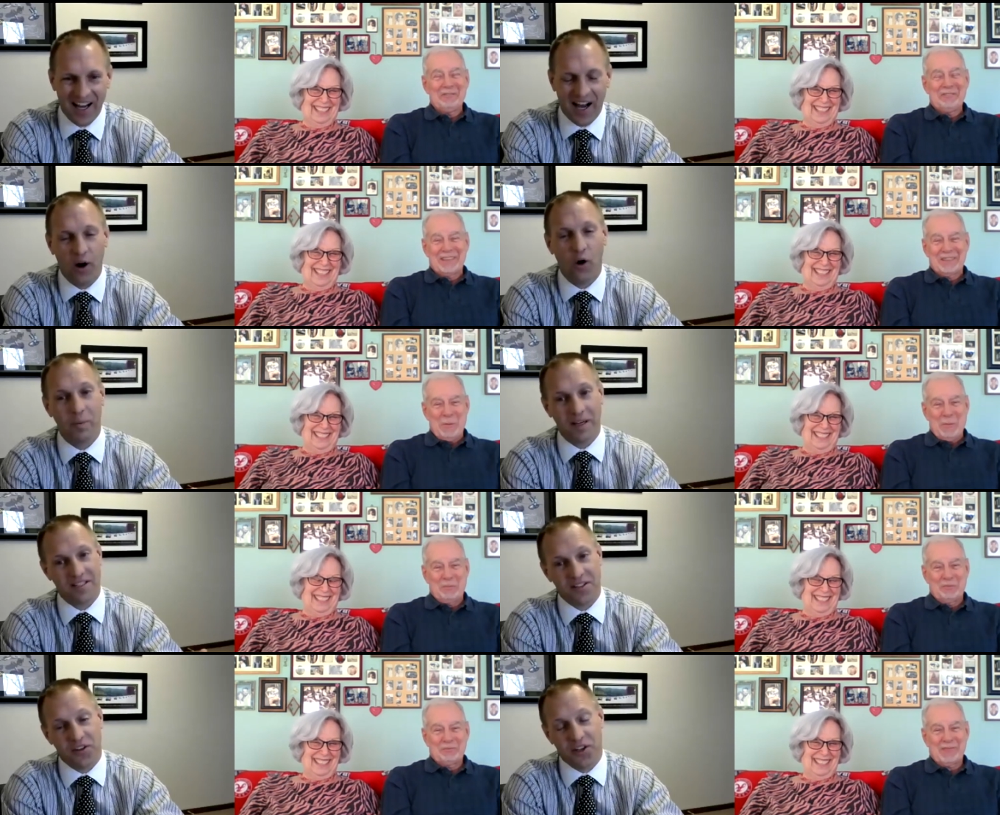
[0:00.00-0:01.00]
Speaker 1: I hope I
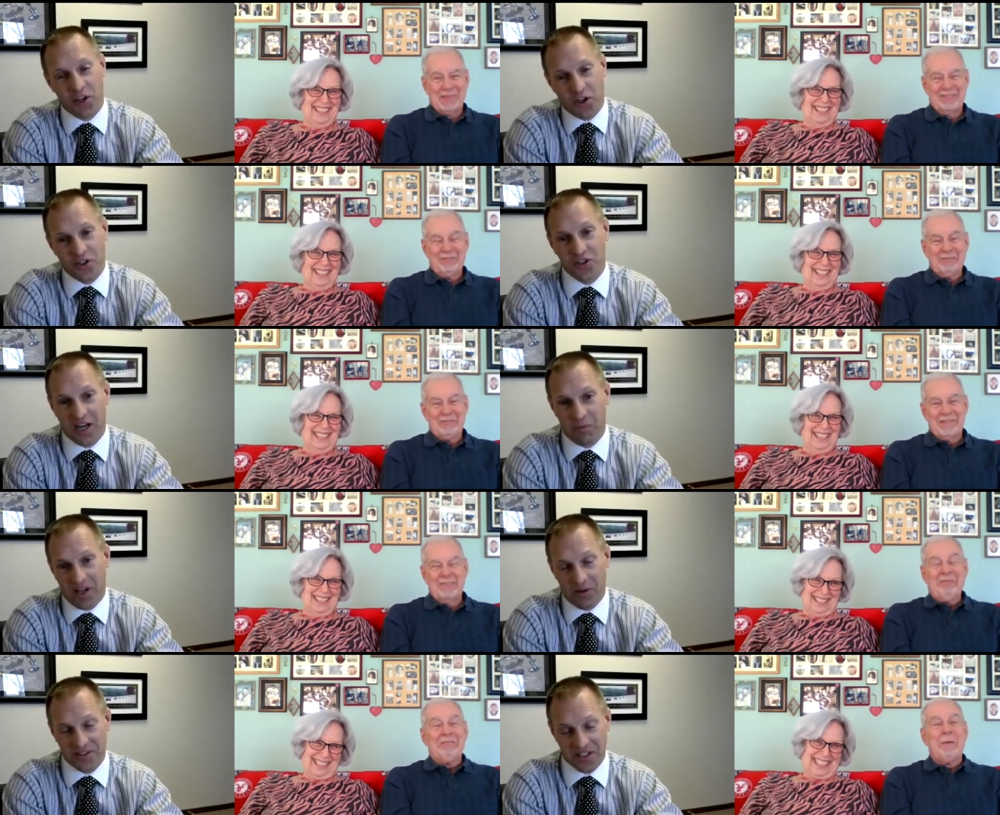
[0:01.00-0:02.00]
still did a good job while I
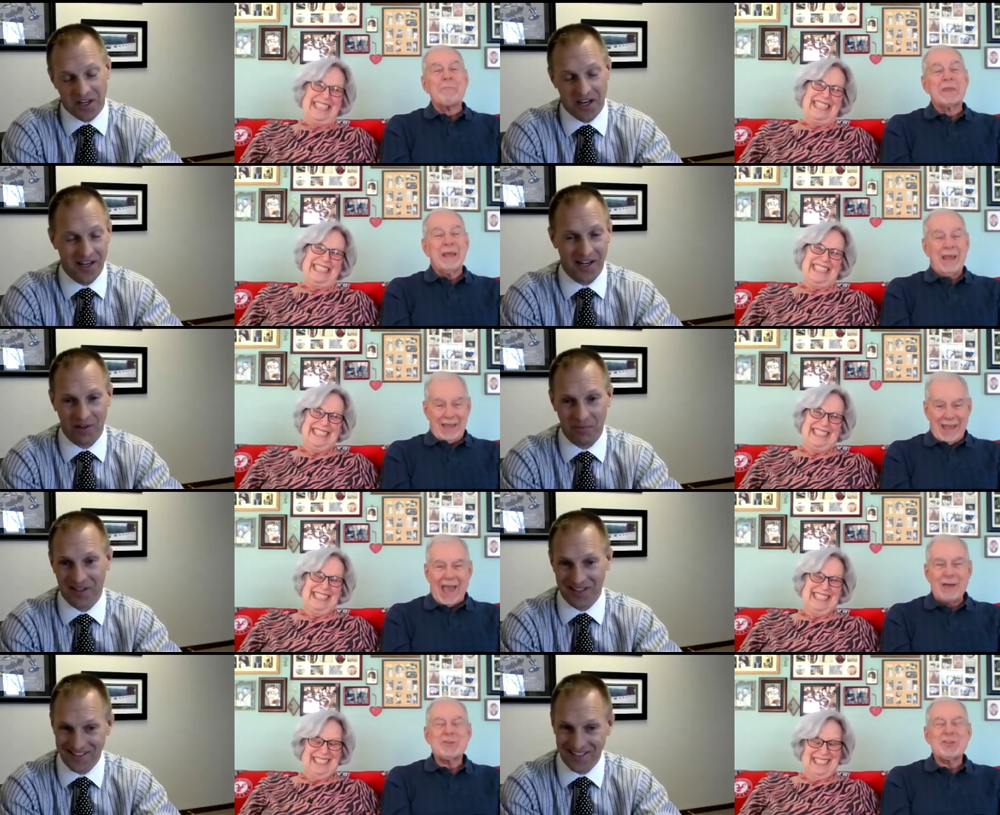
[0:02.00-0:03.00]
was at ConAgra. But, uh,
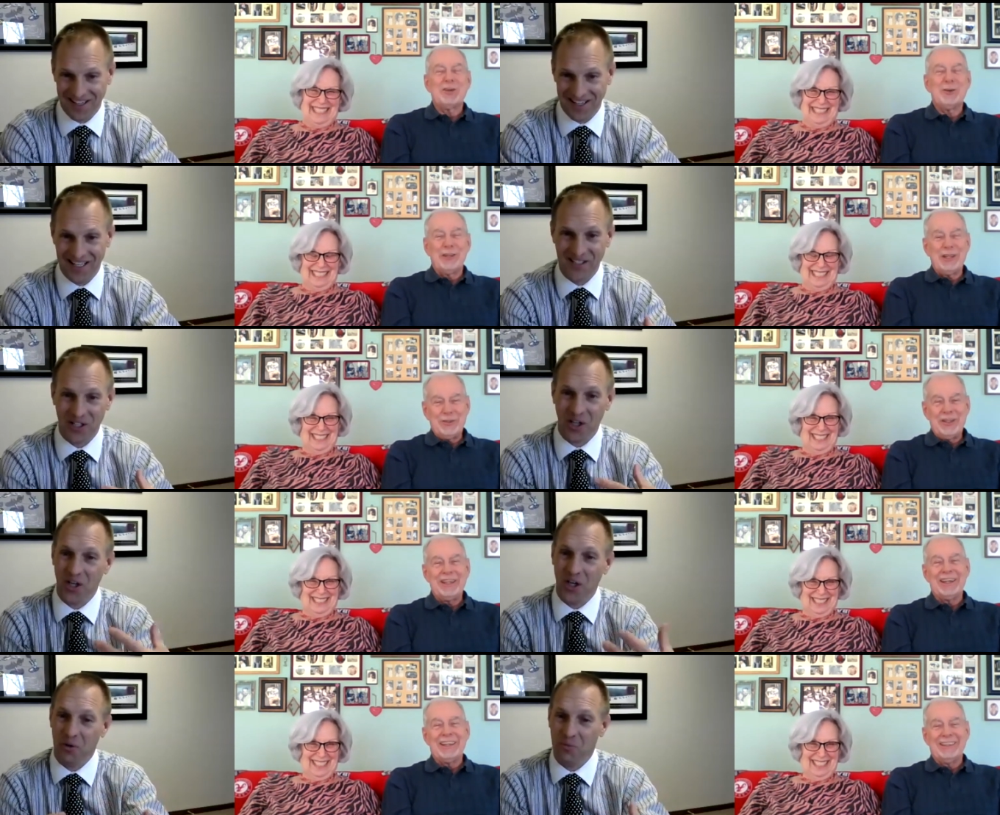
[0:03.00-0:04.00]
Absolutely. Uh, it's a
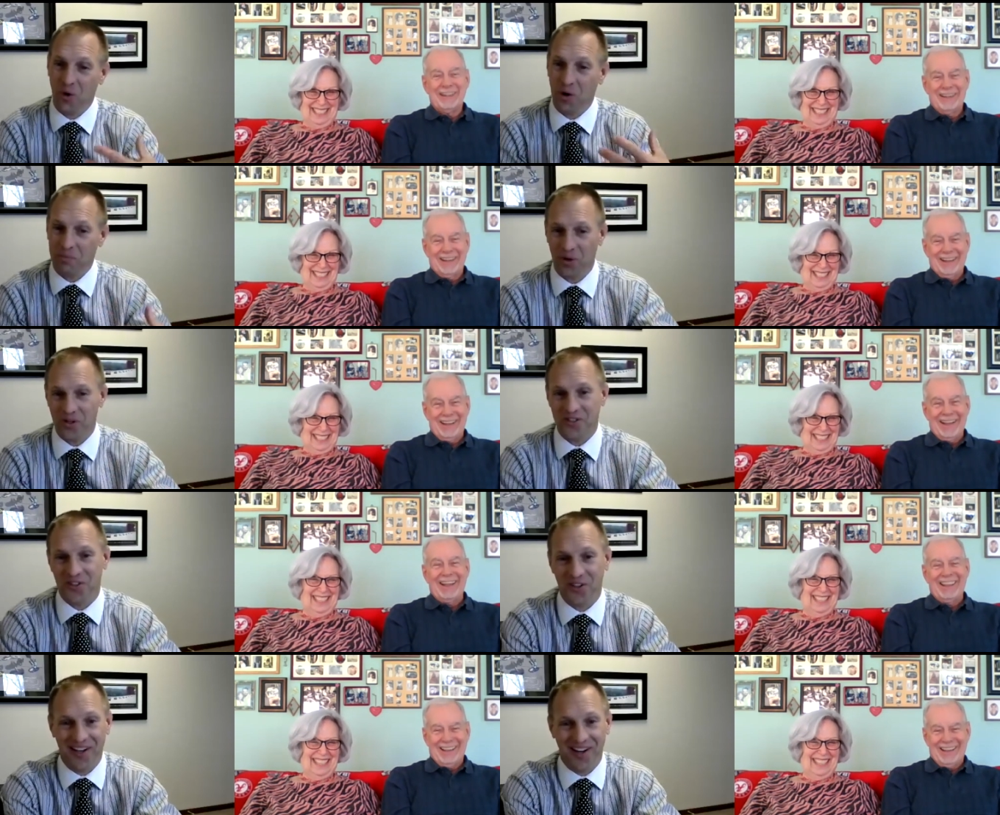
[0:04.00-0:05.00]
little yeah. more
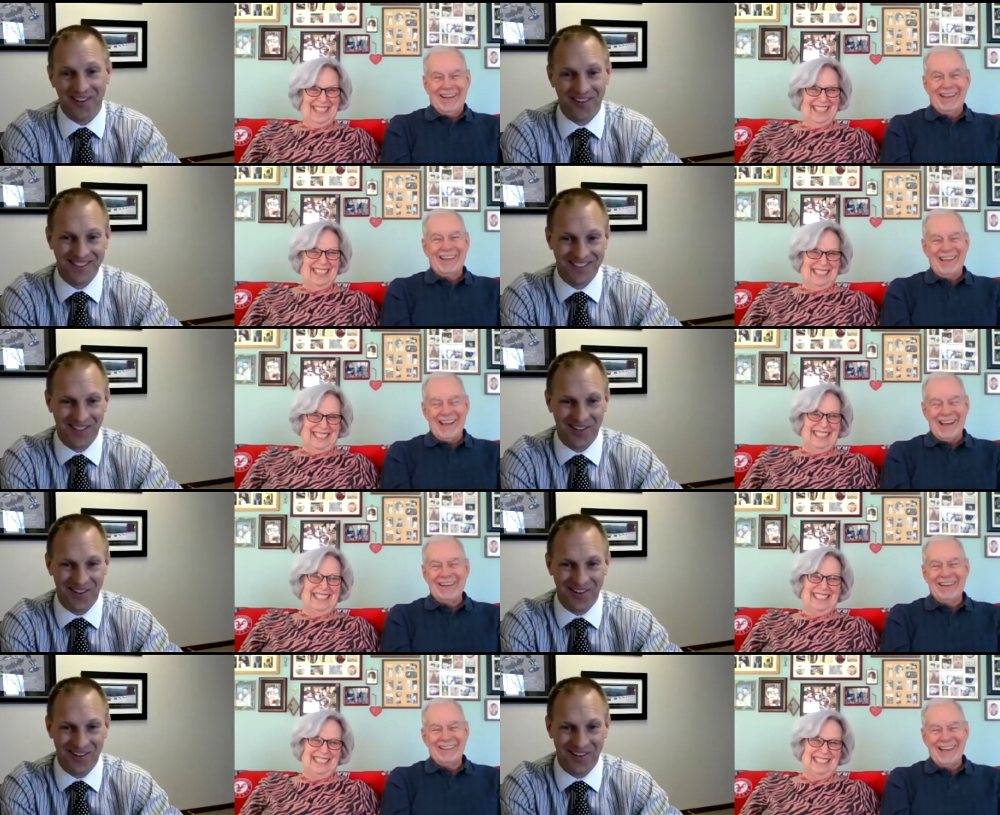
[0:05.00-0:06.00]
personal now.
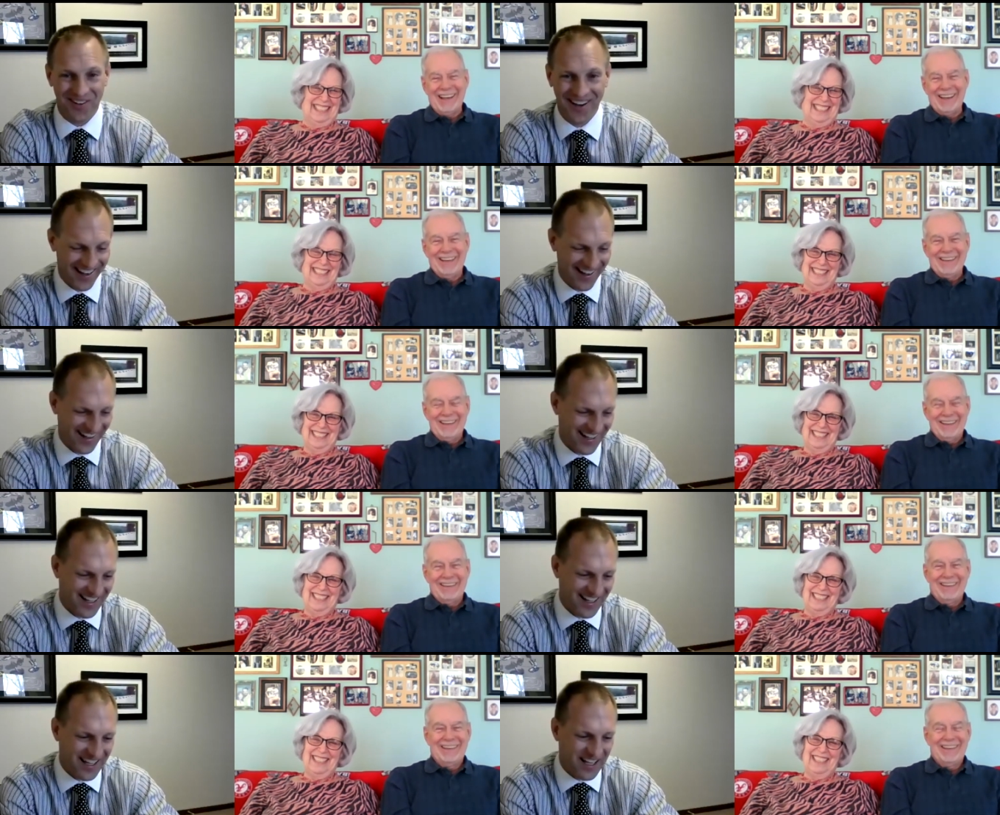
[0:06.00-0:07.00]
So, yeah.
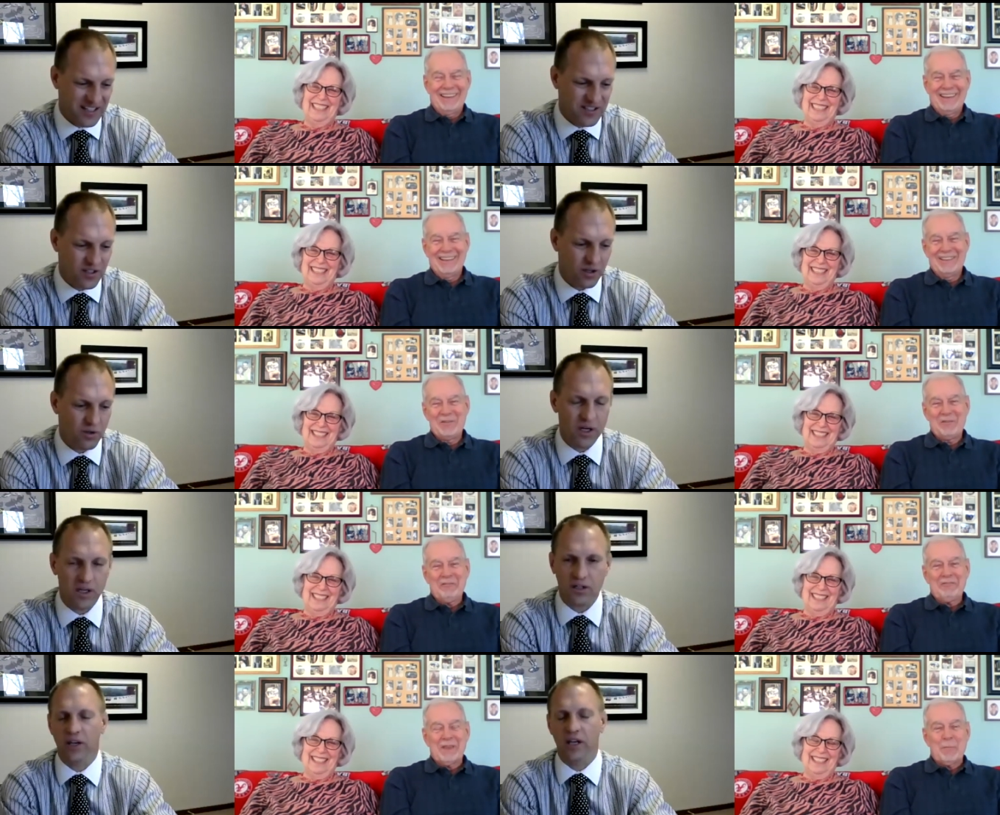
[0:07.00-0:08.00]
so
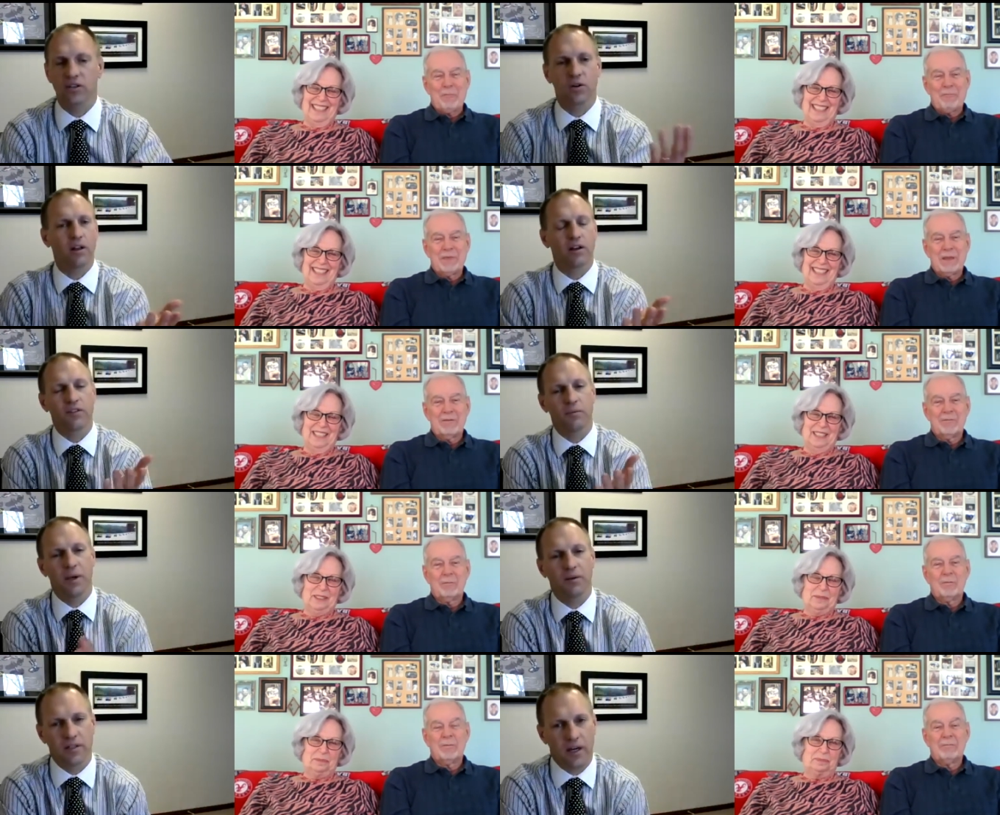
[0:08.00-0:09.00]
uh, okay. So, how long have you
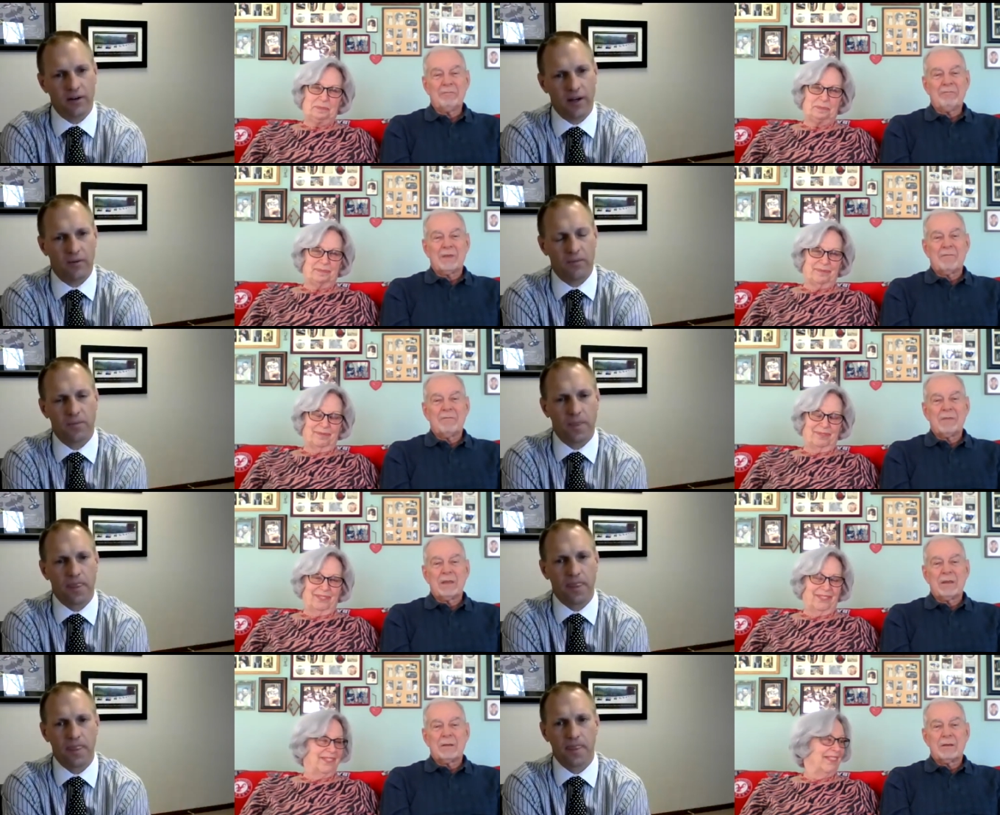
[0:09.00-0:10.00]
been retired now?
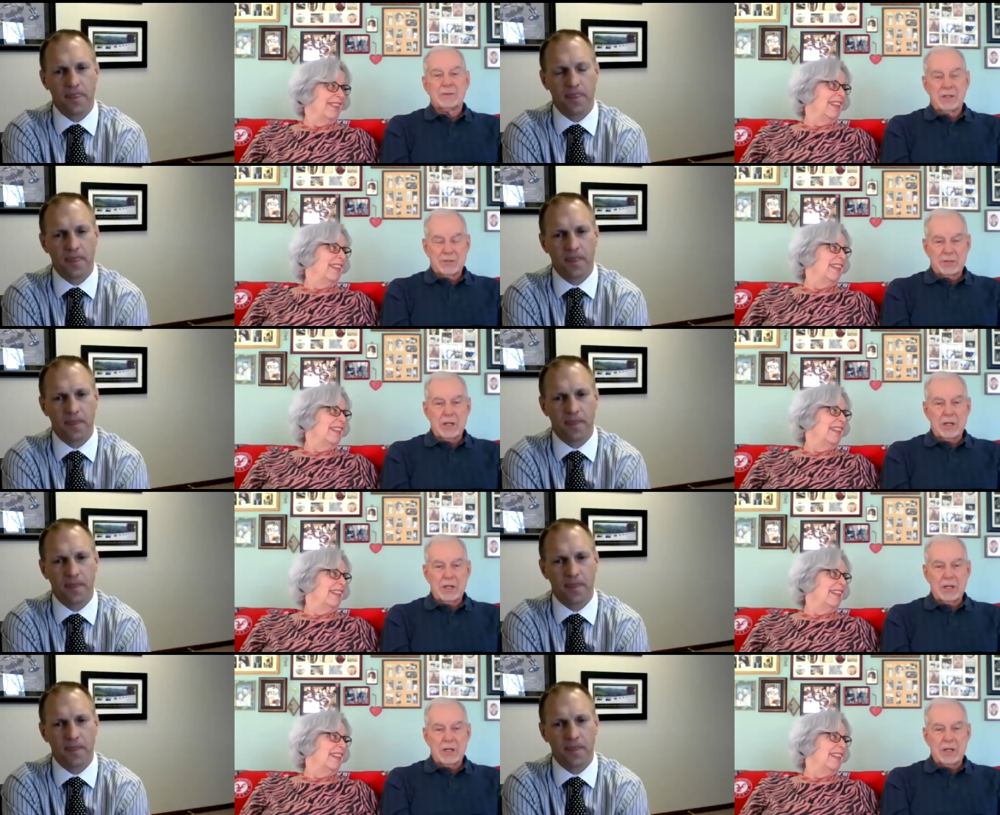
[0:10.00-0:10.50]
Since